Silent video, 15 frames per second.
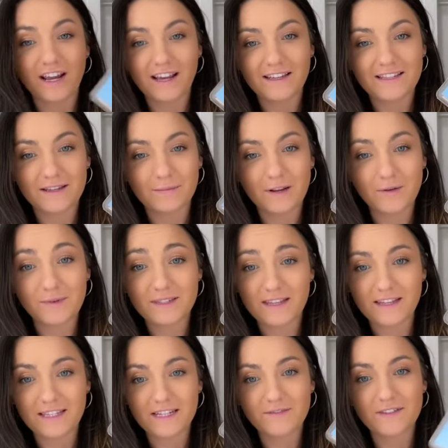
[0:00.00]
As somebody with
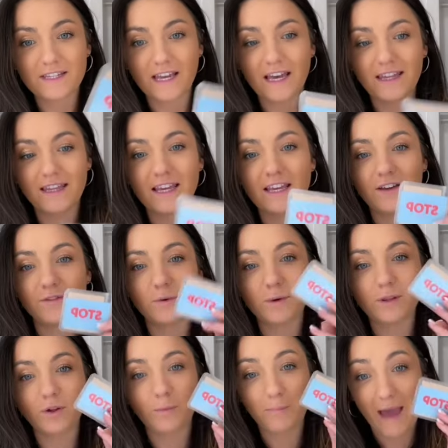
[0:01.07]
sensitive skin, they give you a
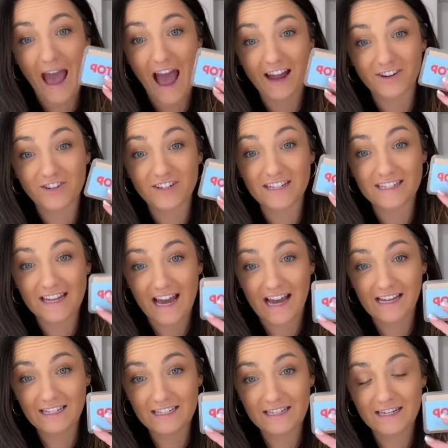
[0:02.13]
little patch to
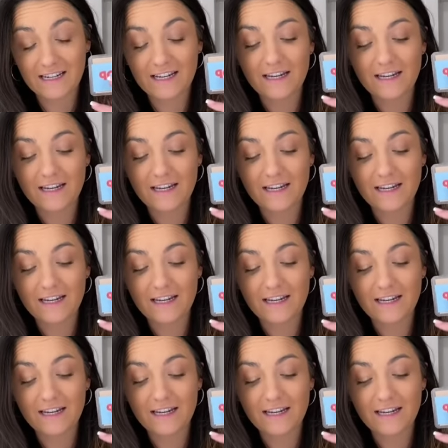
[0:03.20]
test